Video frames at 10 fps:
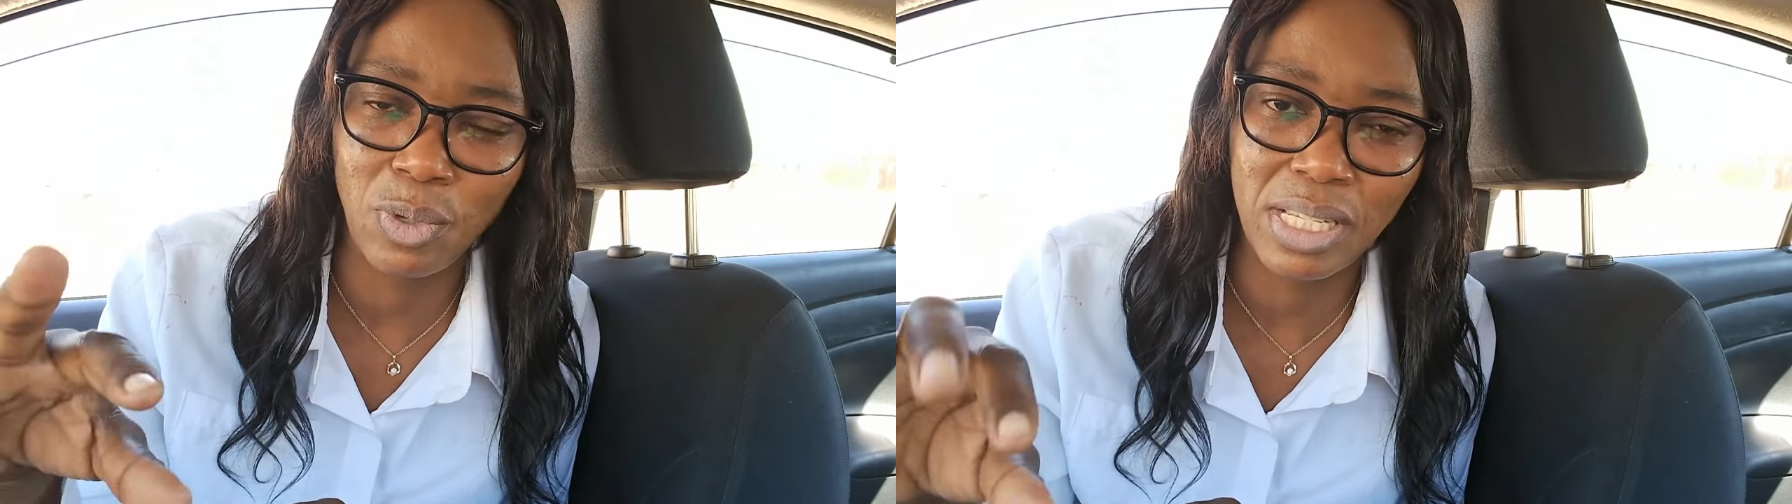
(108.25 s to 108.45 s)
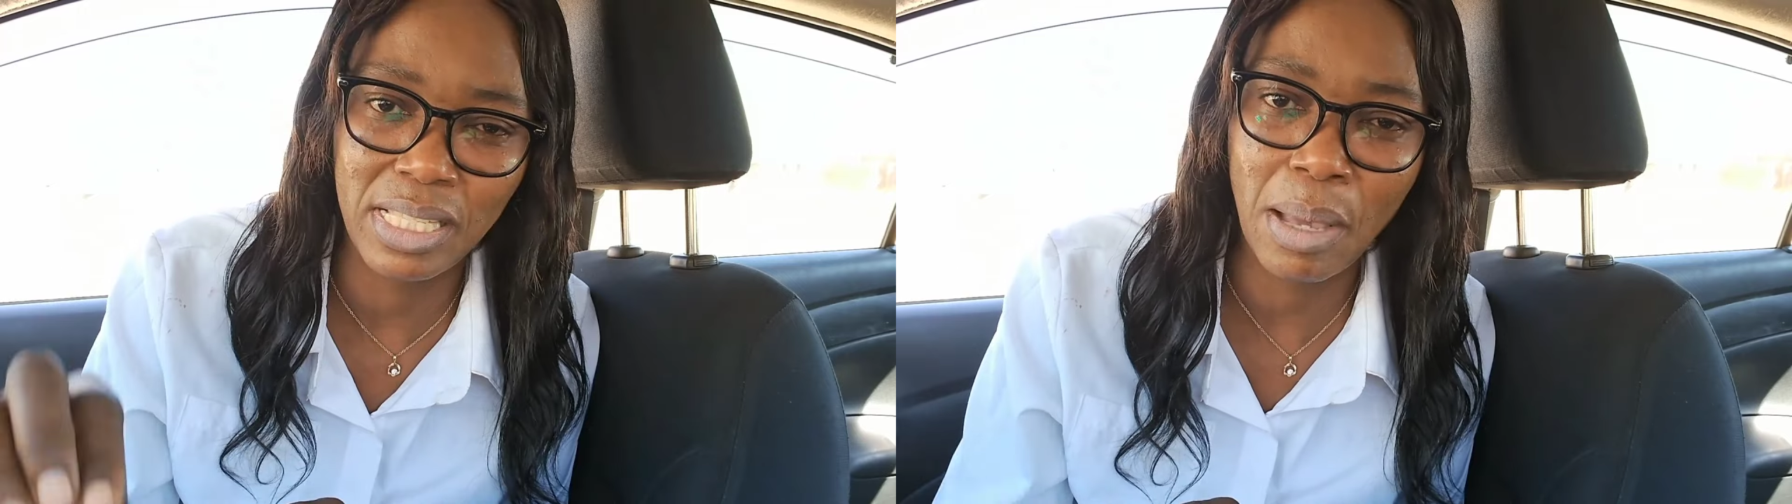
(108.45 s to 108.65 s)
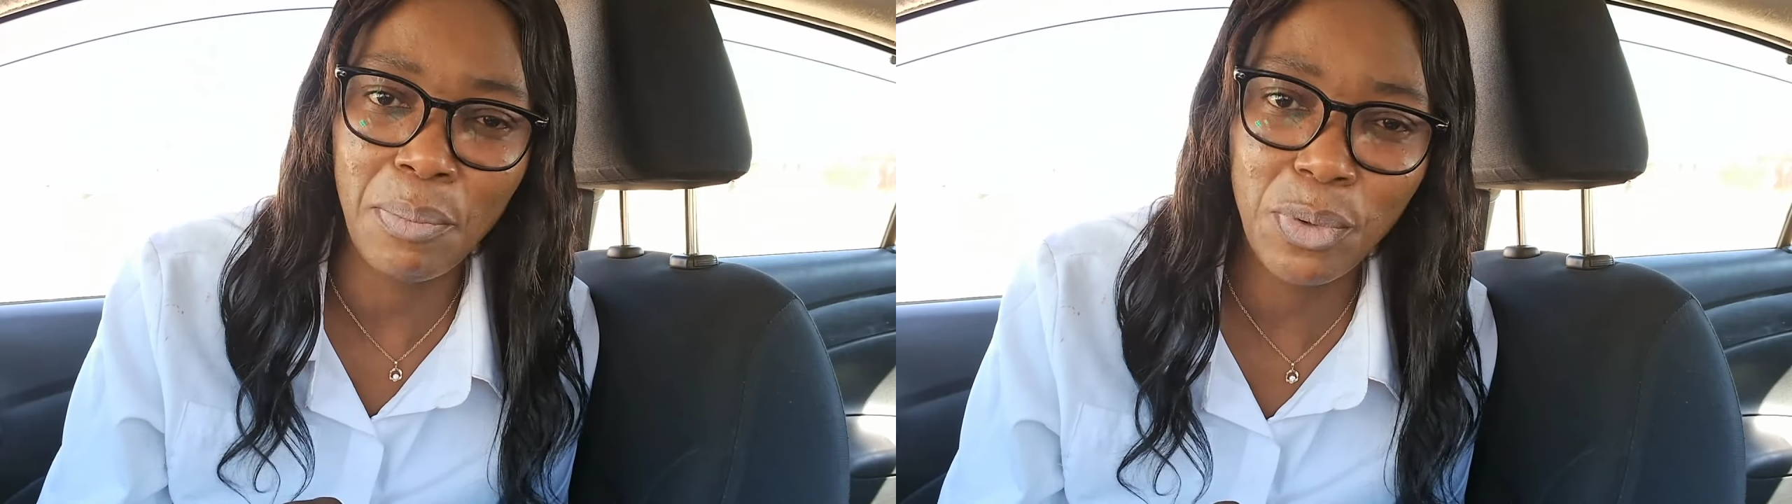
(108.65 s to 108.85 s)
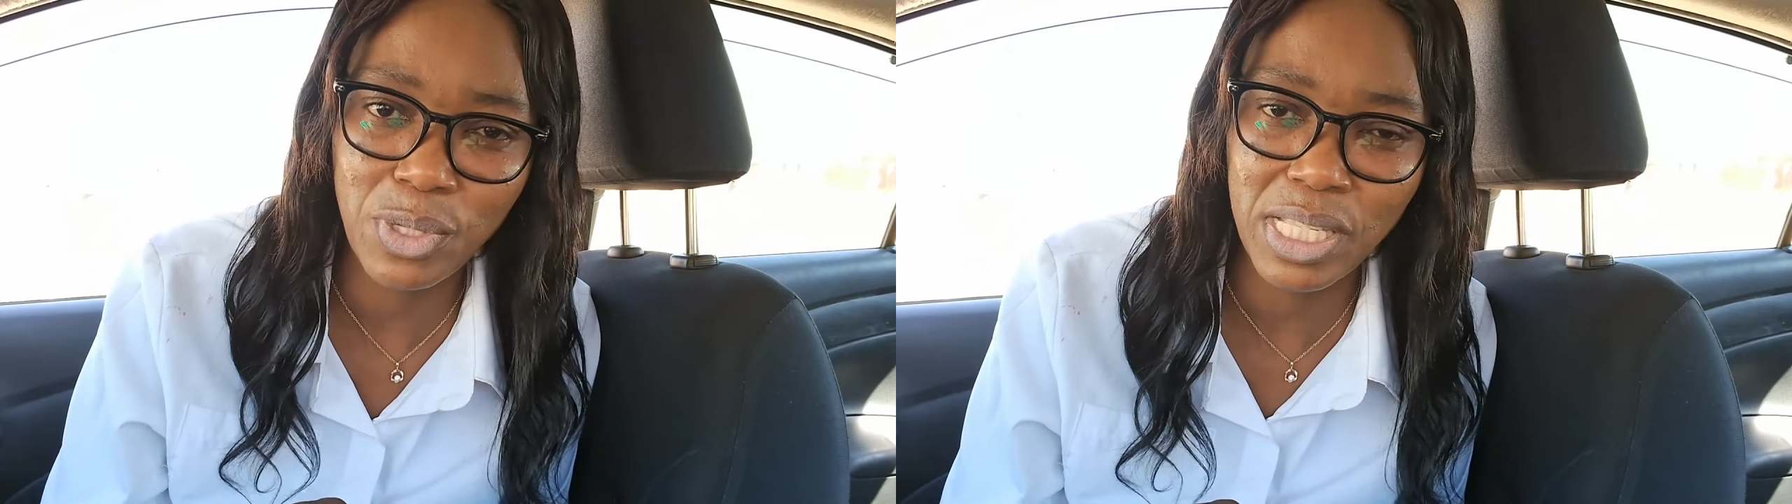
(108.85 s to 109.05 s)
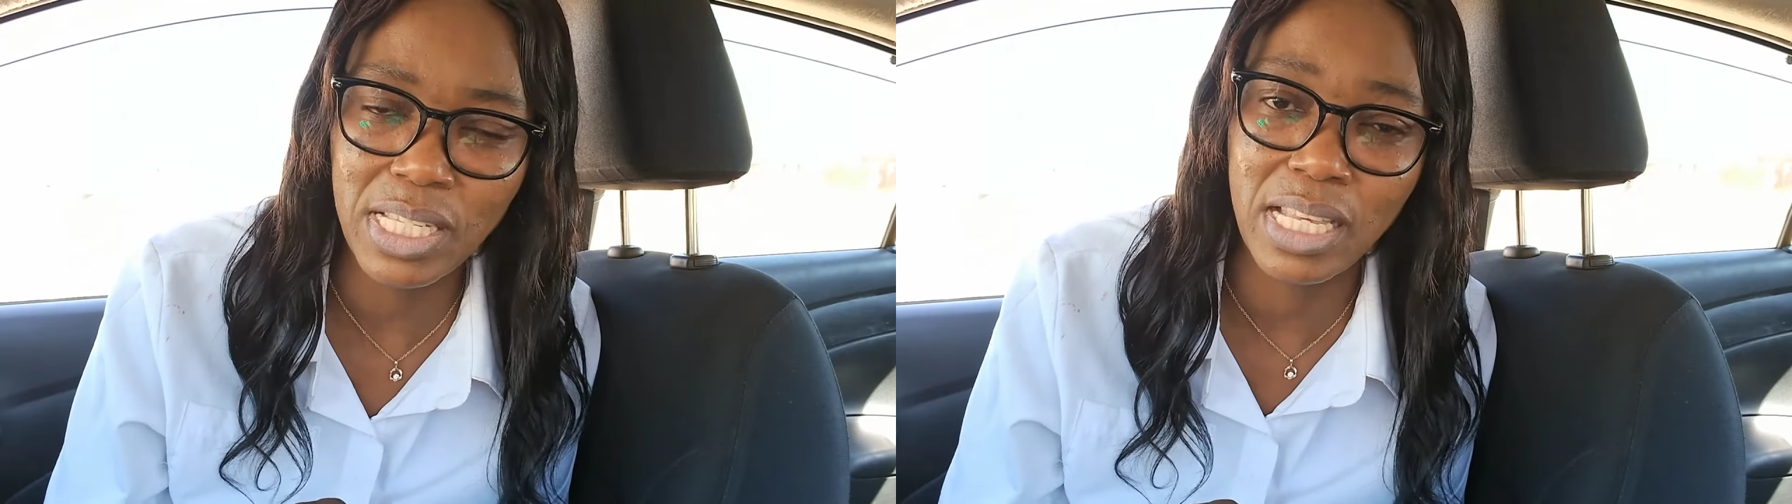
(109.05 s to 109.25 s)
some
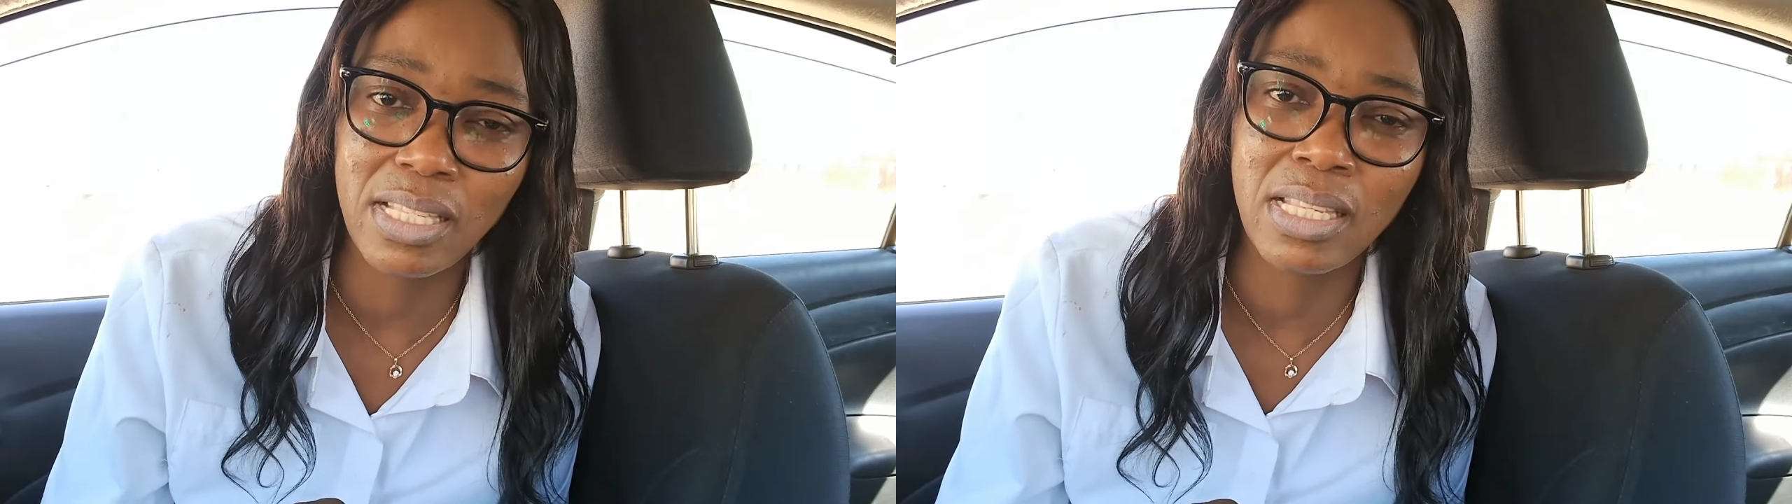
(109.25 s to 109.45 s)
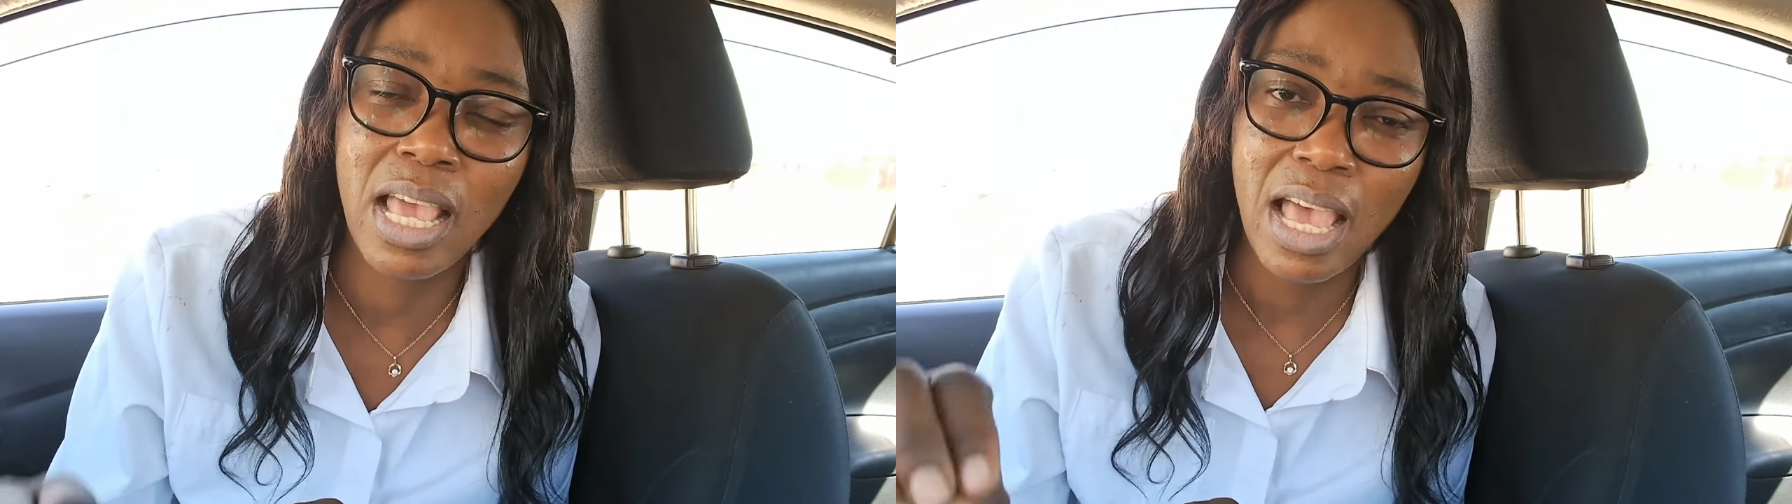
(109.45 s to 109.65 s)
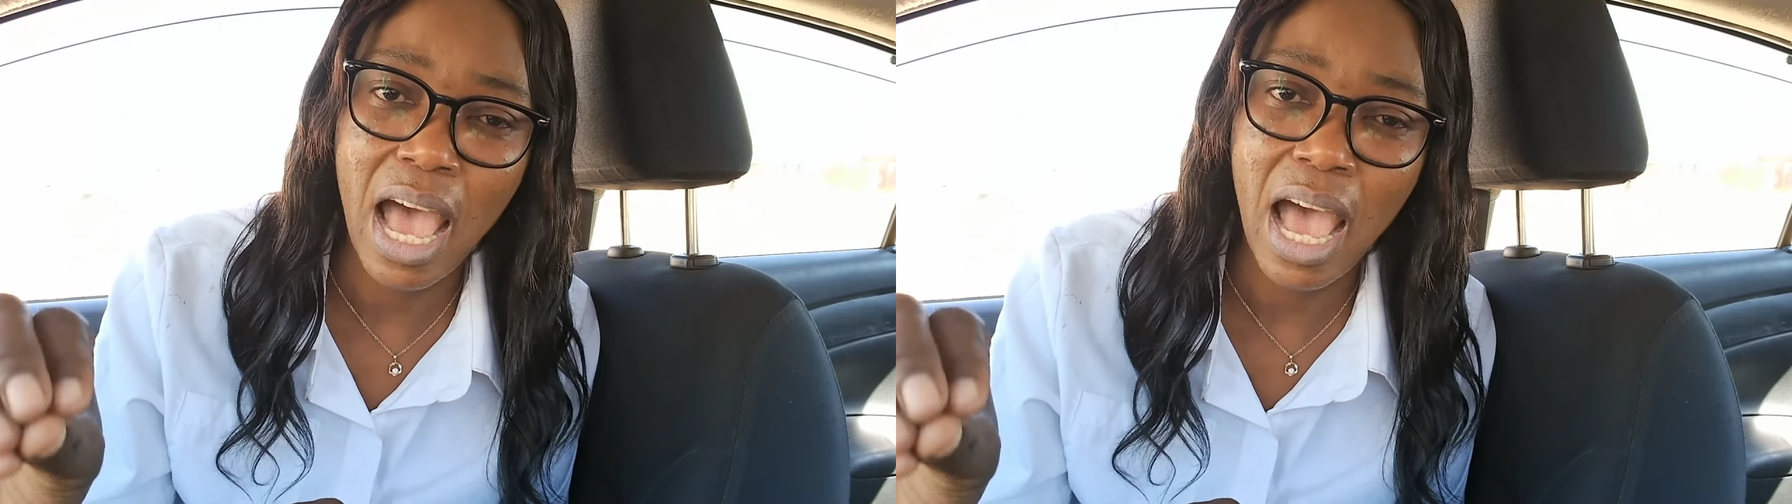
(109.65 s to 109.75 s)
procedures